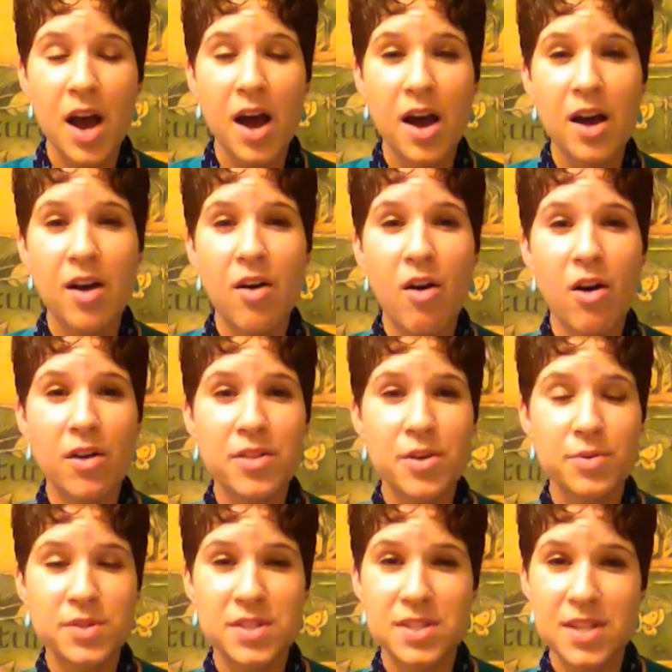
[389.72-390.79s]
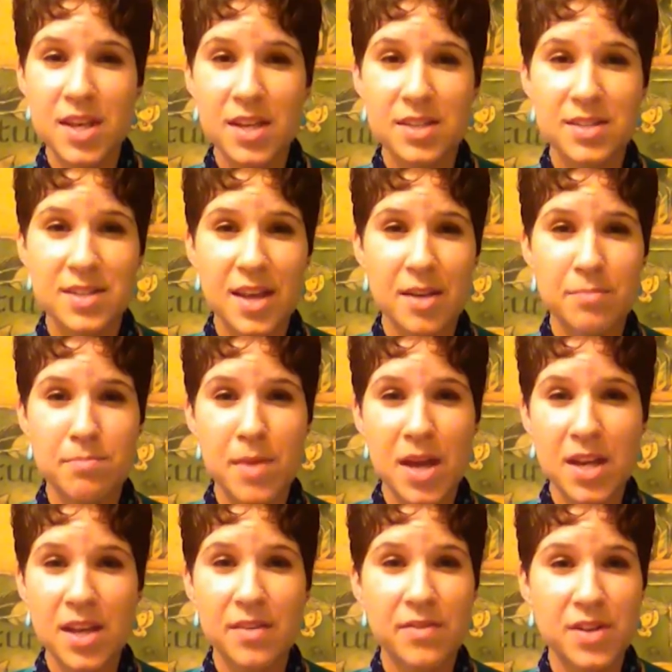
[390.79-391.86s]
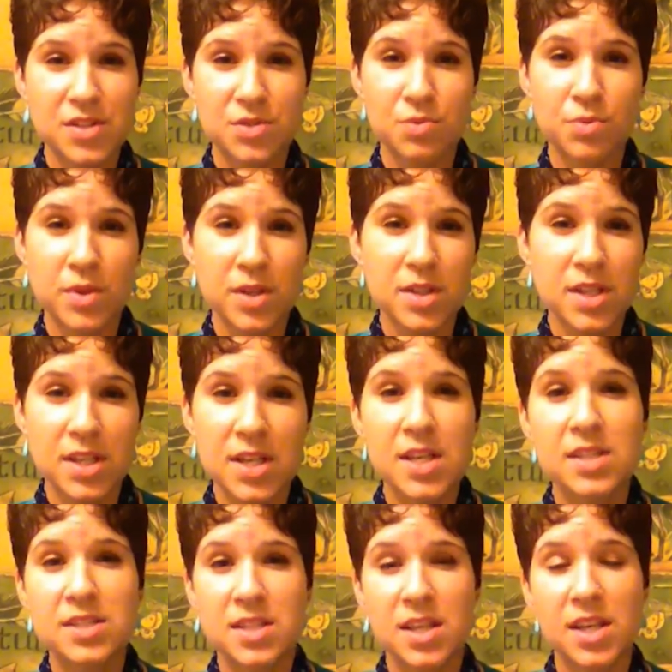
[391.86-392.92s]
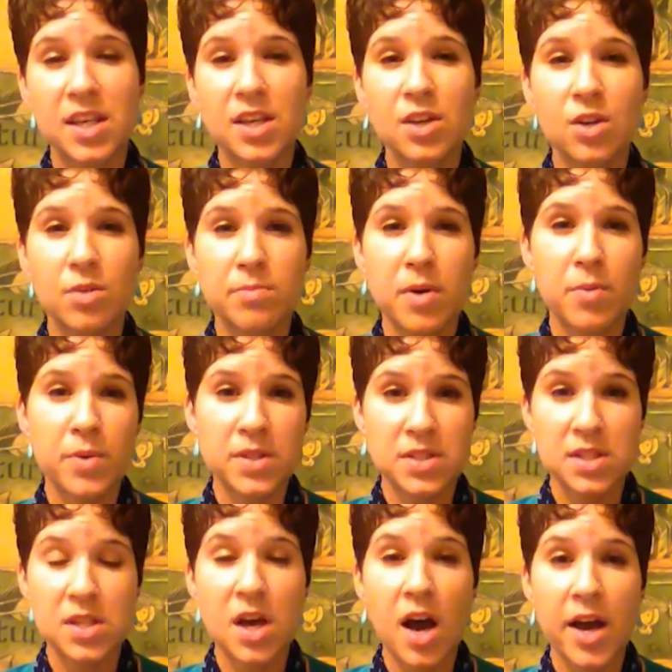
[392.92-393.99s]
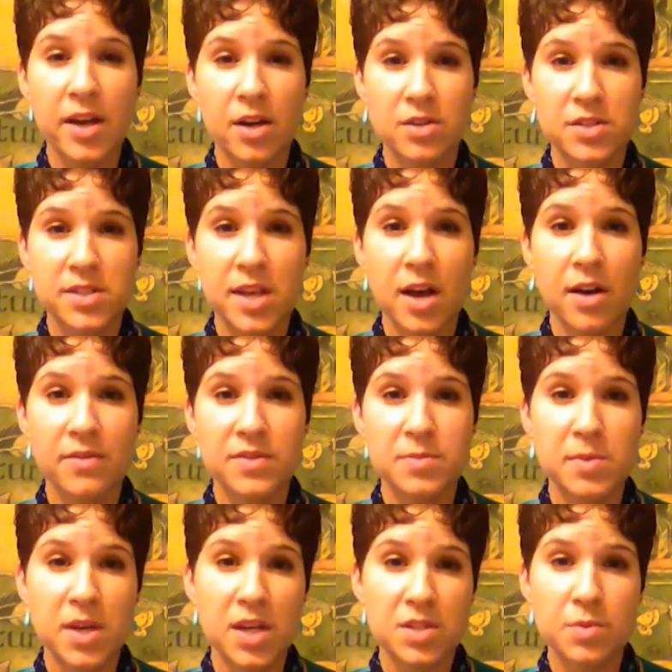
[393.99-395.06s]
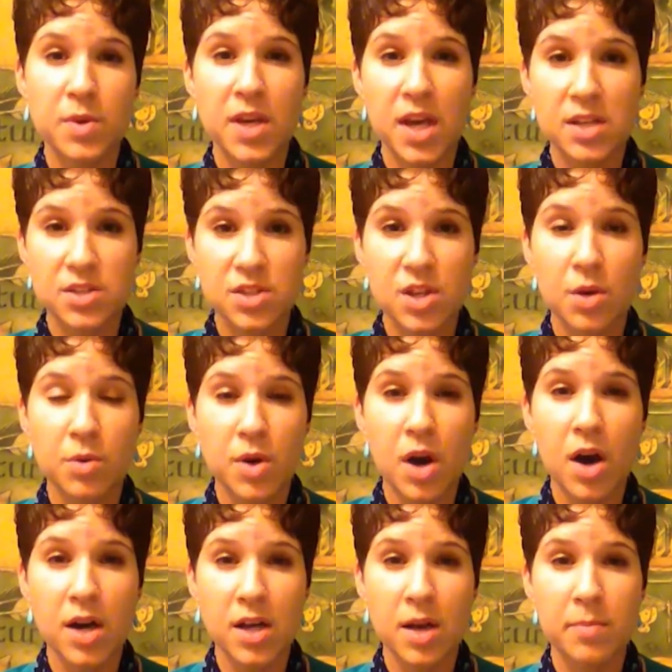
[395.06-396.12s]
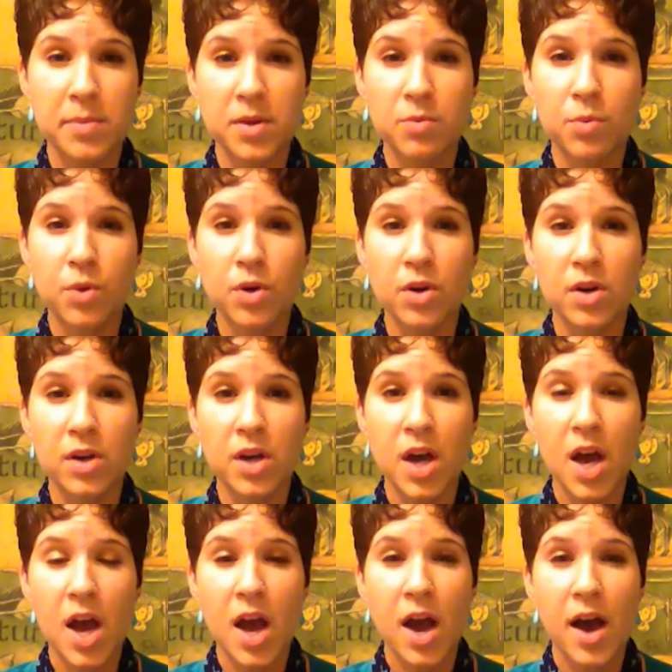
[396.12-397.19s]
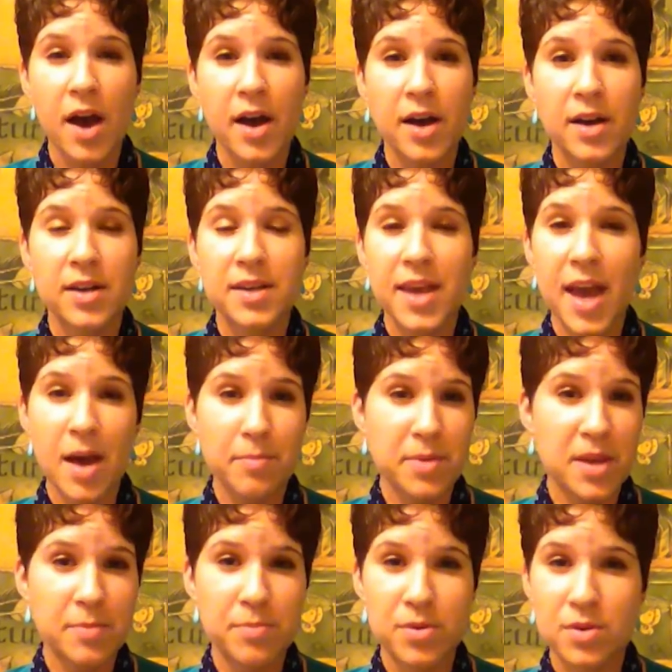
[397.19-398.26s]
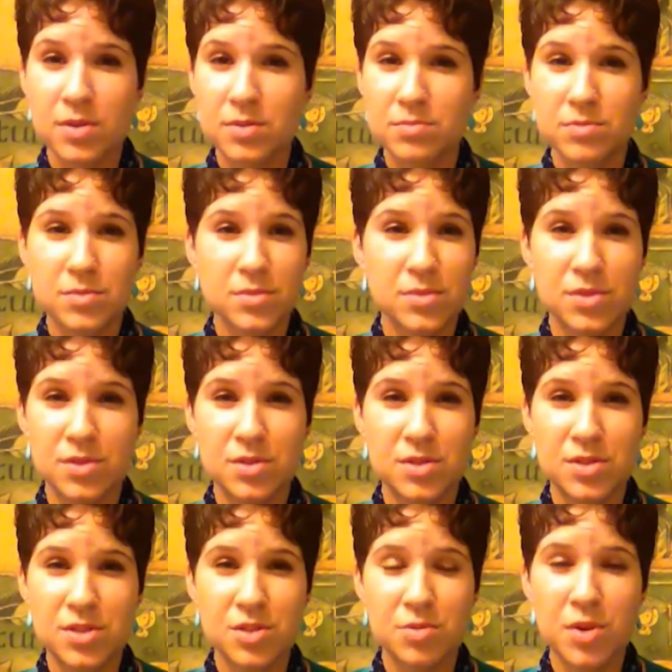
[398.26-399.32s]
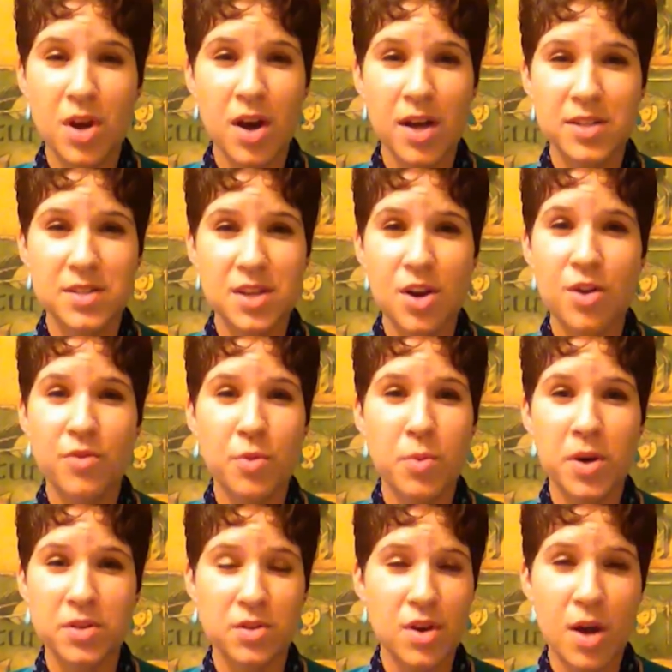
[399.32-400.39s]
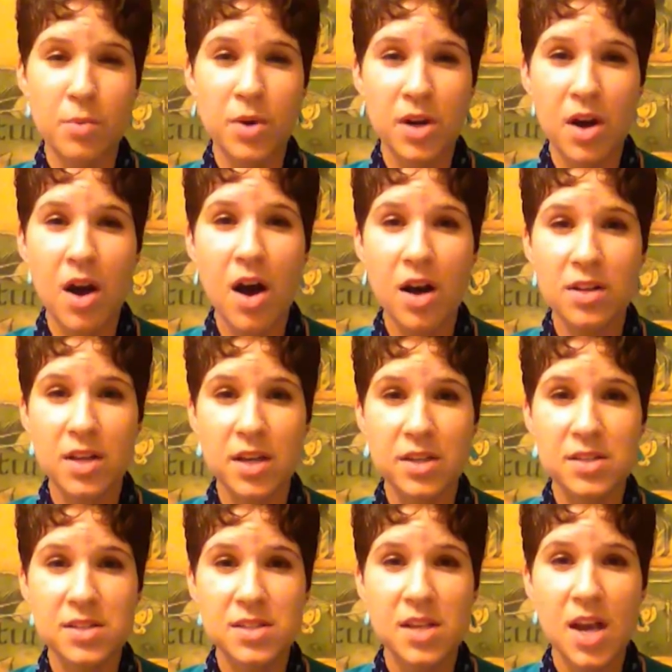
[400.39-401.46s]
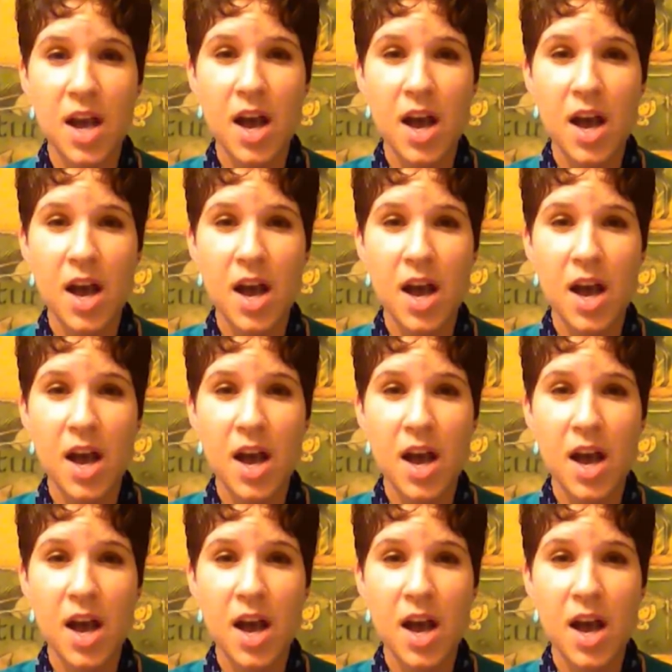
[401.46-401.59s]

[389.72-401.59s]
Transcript: All those things that many of us really need to heal, but we deny ourselves because we get so caught up in work. Cat people do not overwork. They're not workaholics.